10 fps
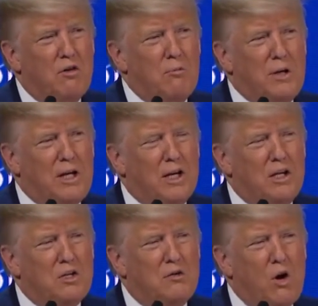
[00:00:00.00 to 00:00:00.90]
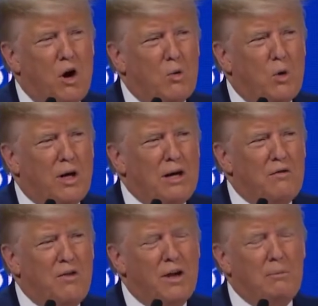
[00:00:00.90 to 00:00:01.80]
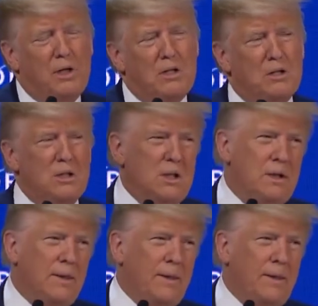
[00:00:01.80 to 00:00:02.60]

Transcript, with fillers: for millions of hardworking families.